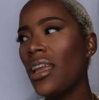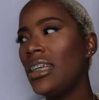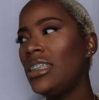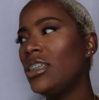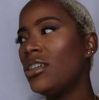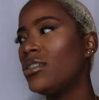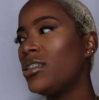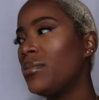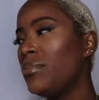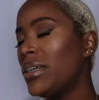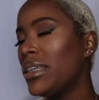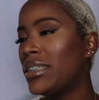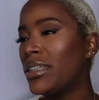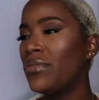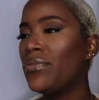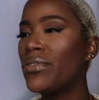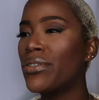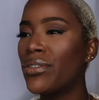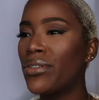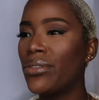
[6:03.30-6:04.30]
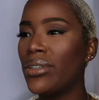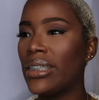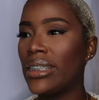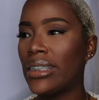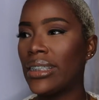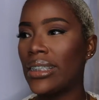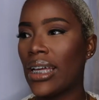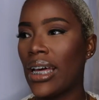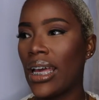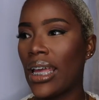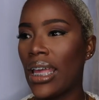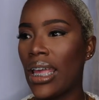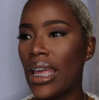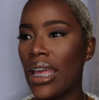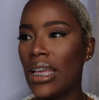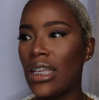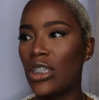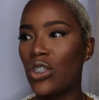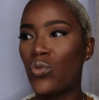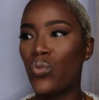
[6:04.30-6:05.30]
So to me, difficult is like,
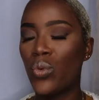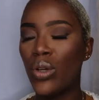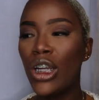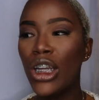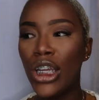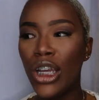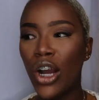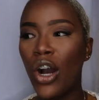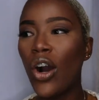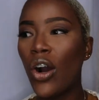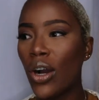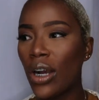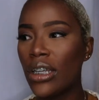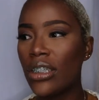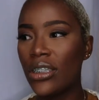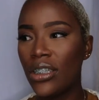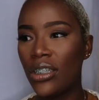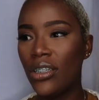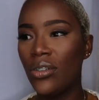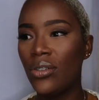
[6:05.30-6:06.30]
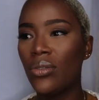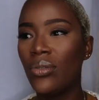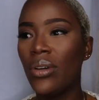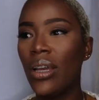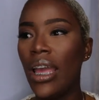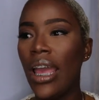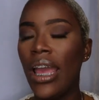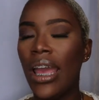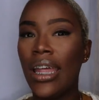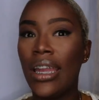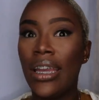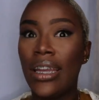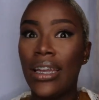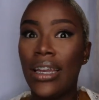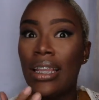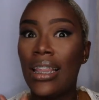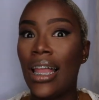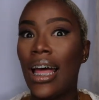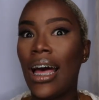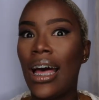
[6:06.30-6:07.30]
it's really hard to do. And then
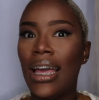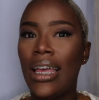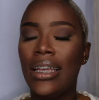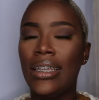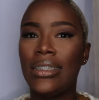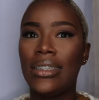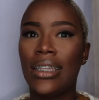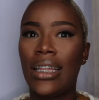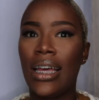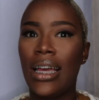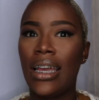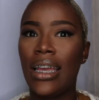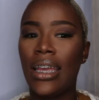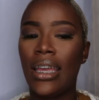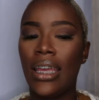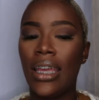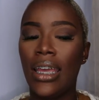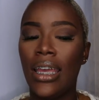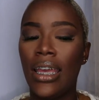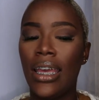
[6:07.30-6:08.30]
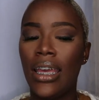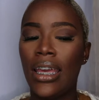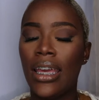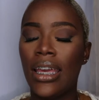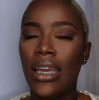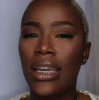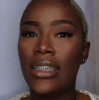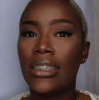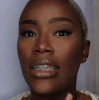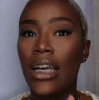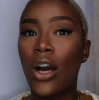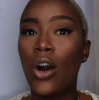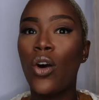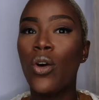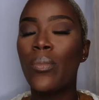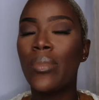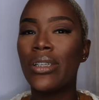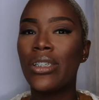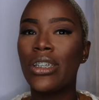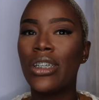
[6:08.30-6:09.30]
a lot is like, it's a
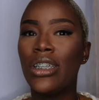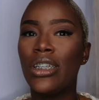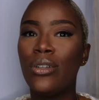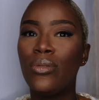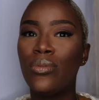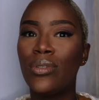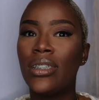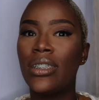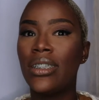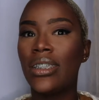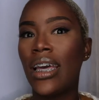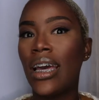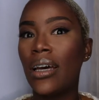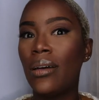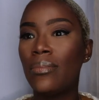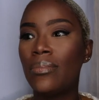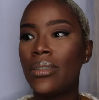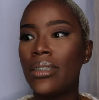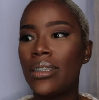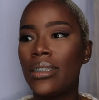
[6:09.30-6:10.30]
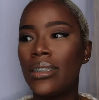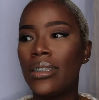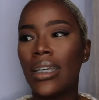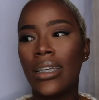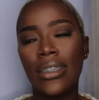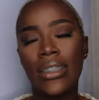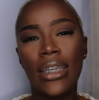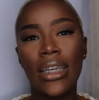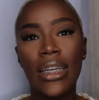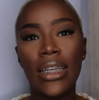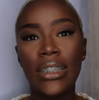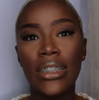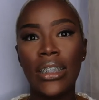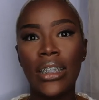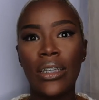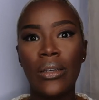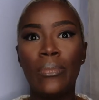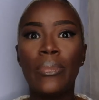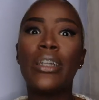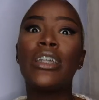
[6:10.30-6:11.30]
whole bunch of little steps that's
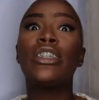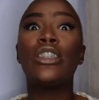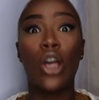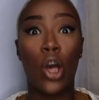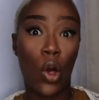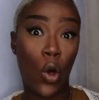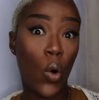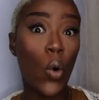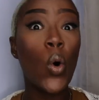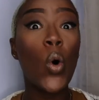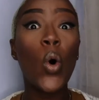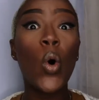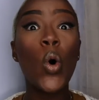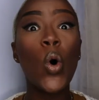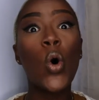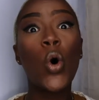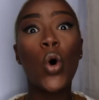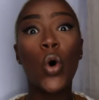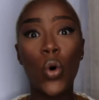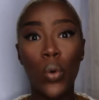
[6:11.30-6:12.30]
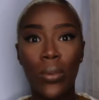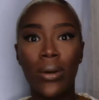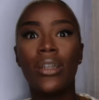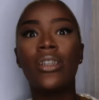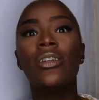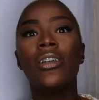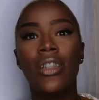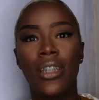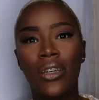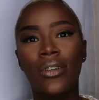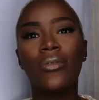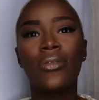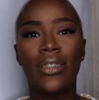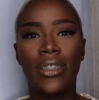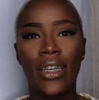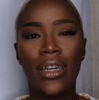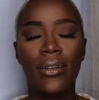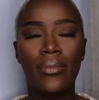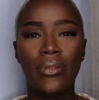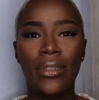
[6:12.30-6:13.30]
easy, but it's a whole bunch of little
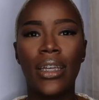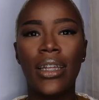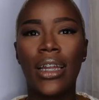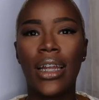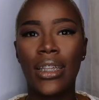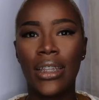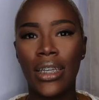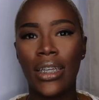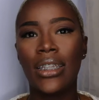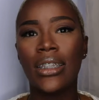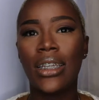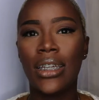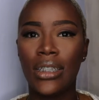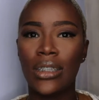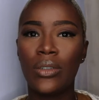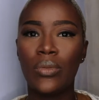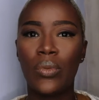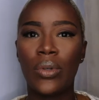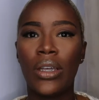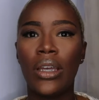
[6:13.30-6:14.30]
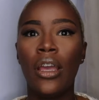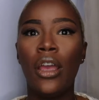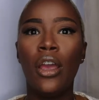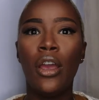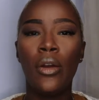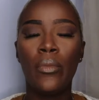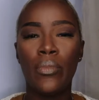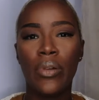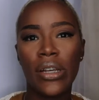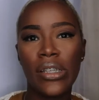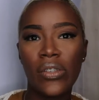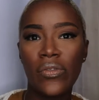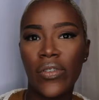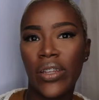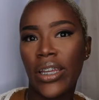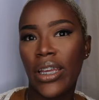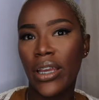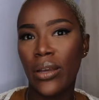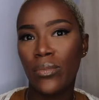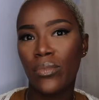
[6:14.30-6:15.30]
steps. And I think that's what
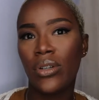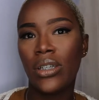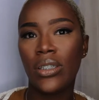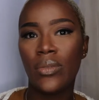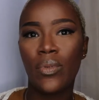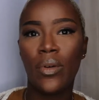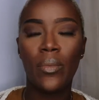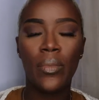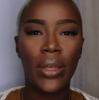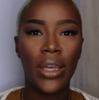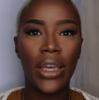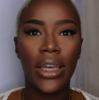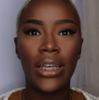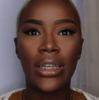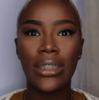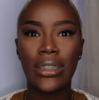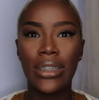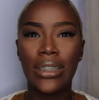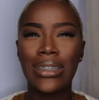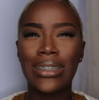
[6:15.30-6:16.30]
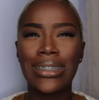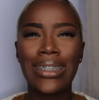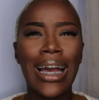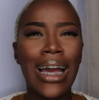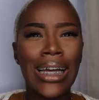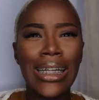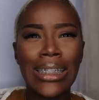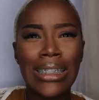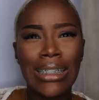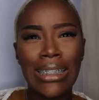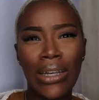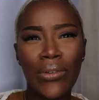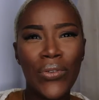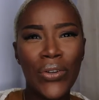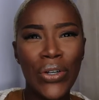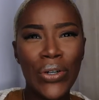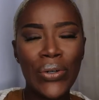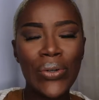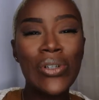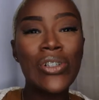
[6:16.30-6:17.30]
breastfeeding and breast pumping is. It's not
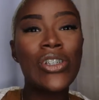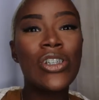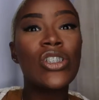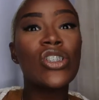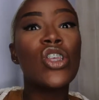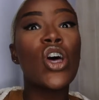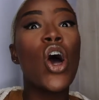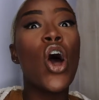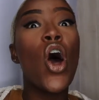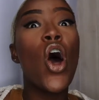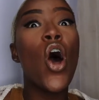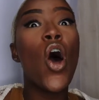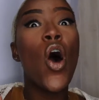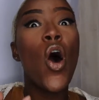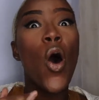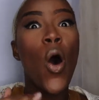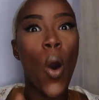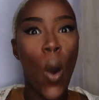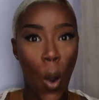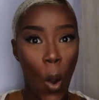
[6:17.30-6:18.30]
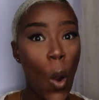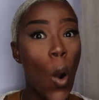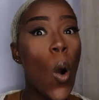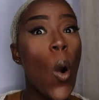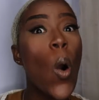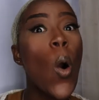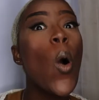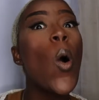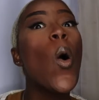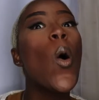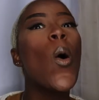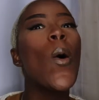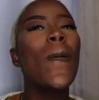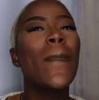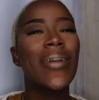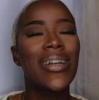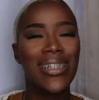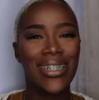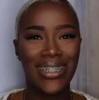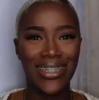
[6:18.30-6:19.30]
difficult, it's just a whole
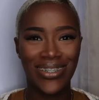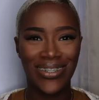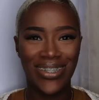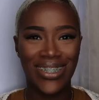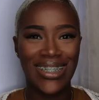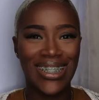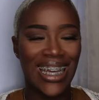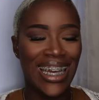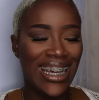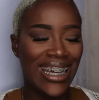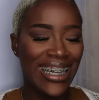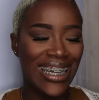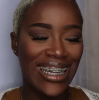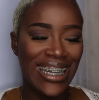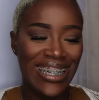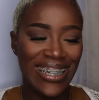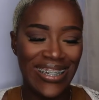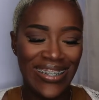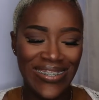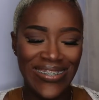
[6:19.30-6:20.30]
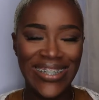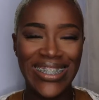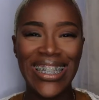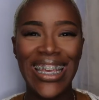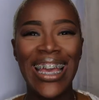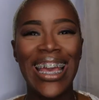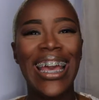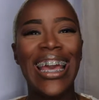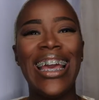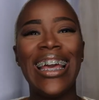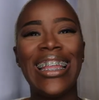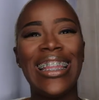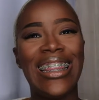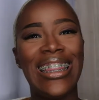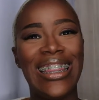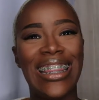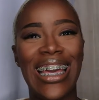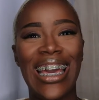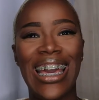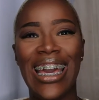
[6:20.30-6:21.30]
bunch of little steps
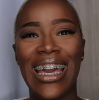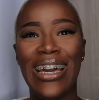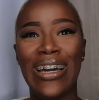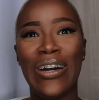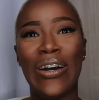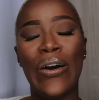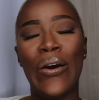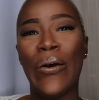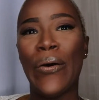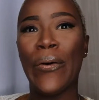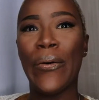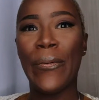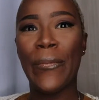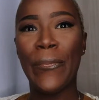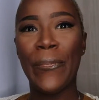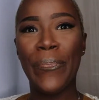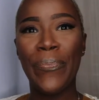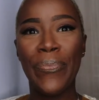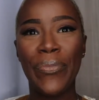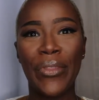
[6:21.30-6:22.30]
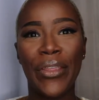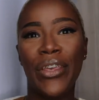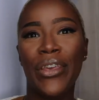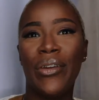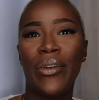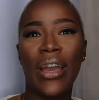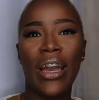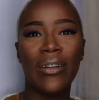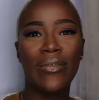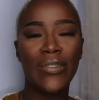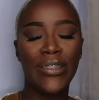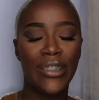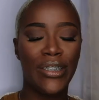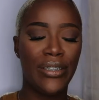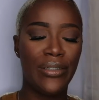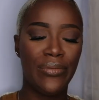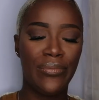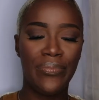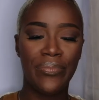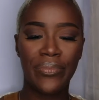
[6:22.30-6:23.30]
that um you have to
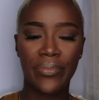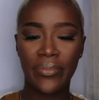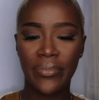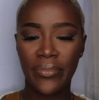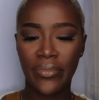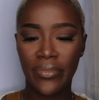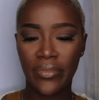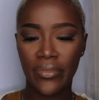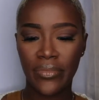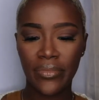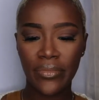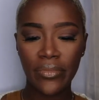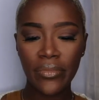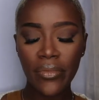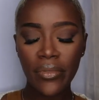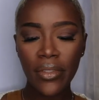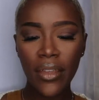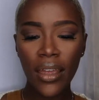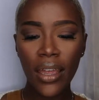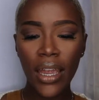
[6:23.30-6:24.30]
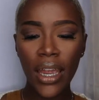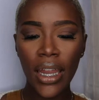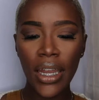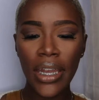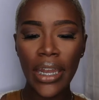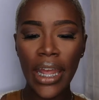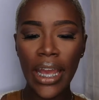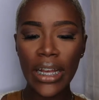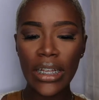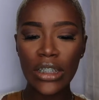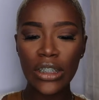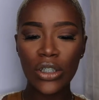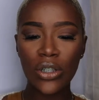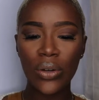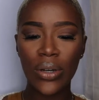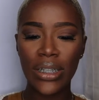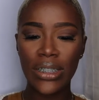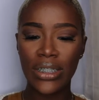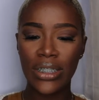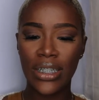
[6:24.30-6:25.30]
do next
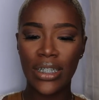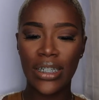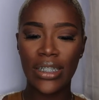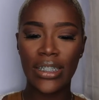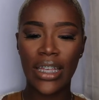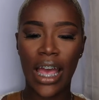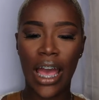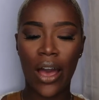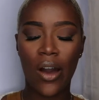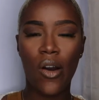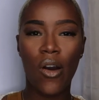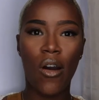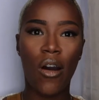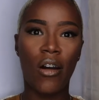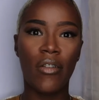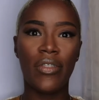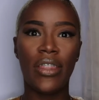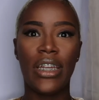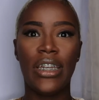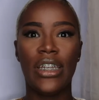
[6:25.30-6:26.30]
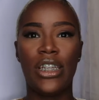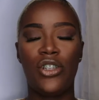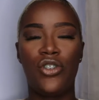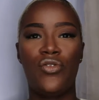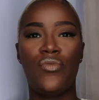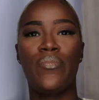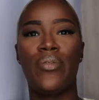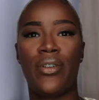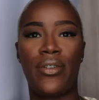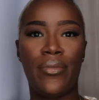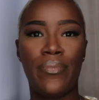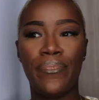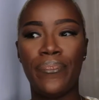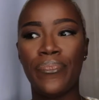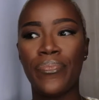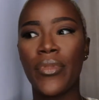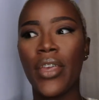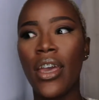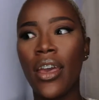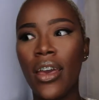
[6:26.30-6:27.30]
question is how often did you pump?
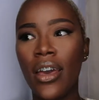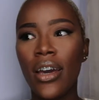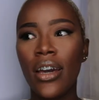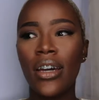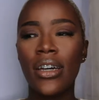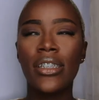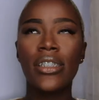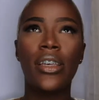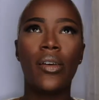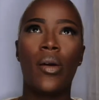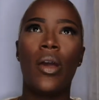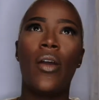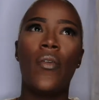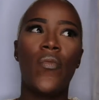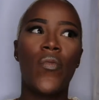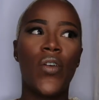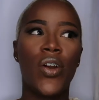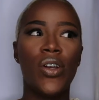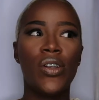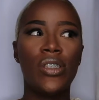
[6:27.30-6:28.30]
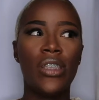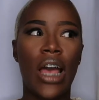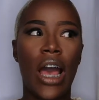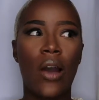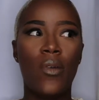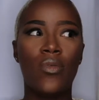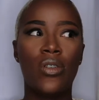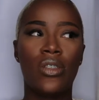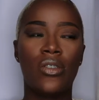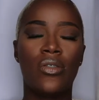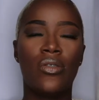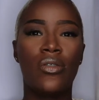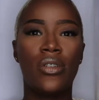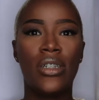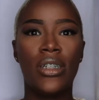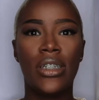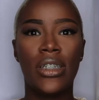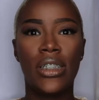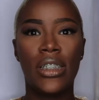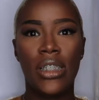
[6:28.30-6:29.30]
So at first I was
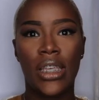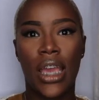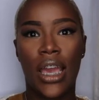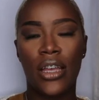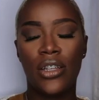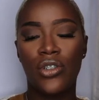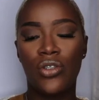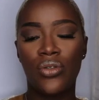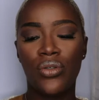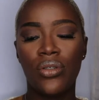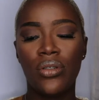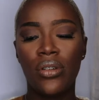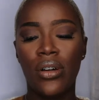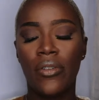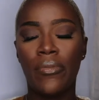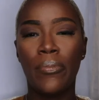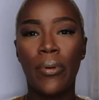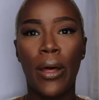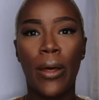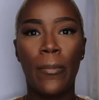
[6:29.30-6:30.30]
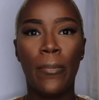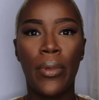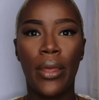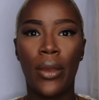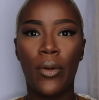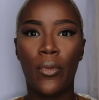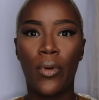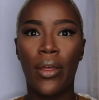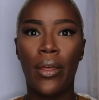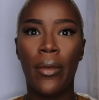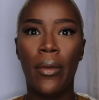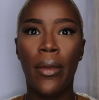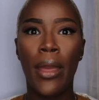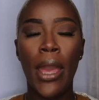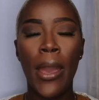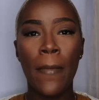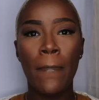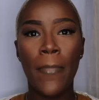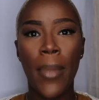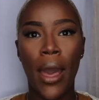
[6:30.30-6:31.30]
on a schedule of pumping with
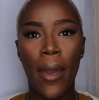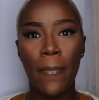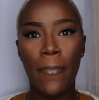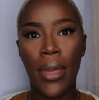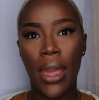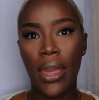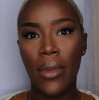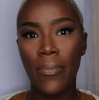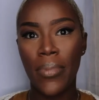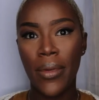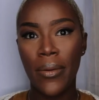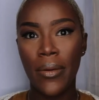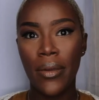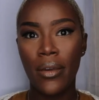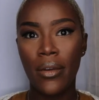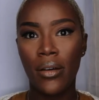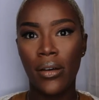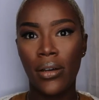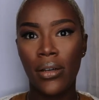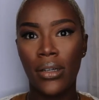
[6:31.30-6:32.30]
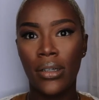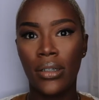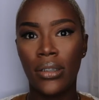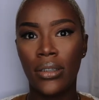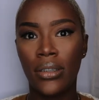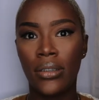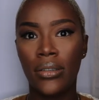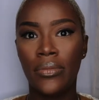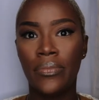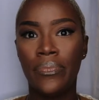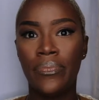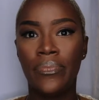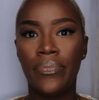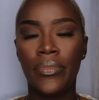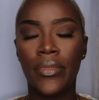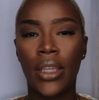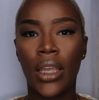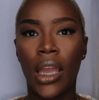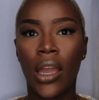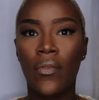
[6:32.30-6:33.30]
my baby um,
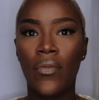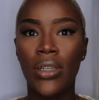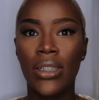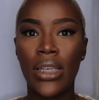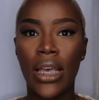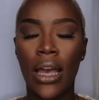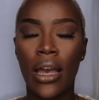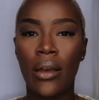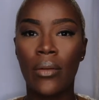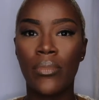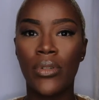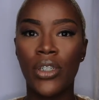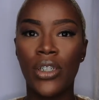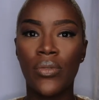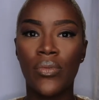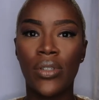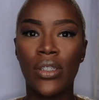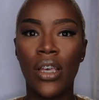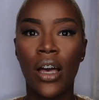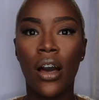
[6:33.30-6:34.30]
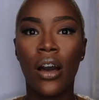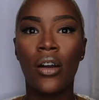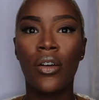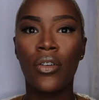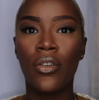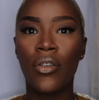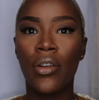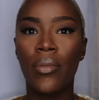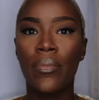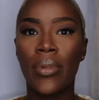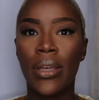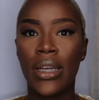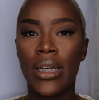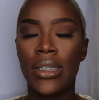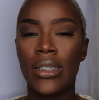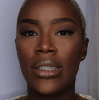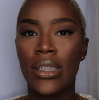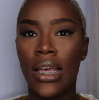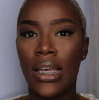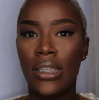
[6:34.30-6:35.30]
every time she was hungry
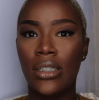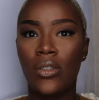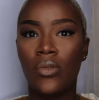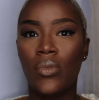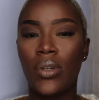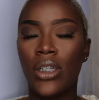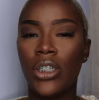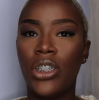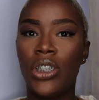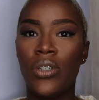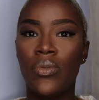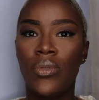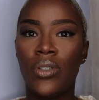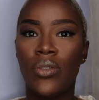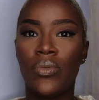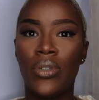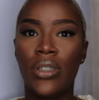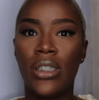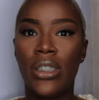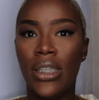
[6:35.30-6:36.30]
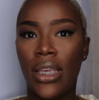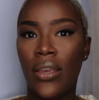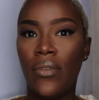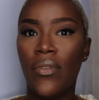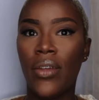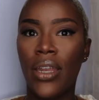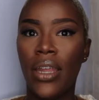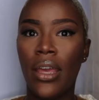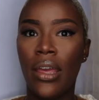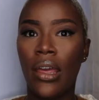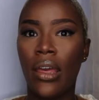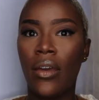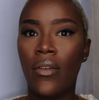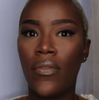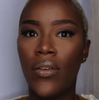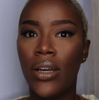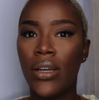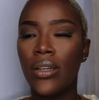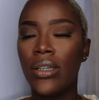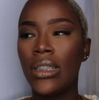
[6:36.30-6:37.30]
because that's the way she was receiving it
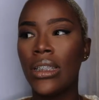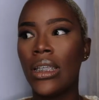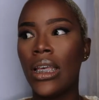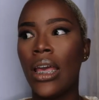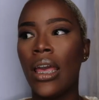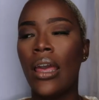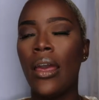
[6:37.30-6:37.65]
at first.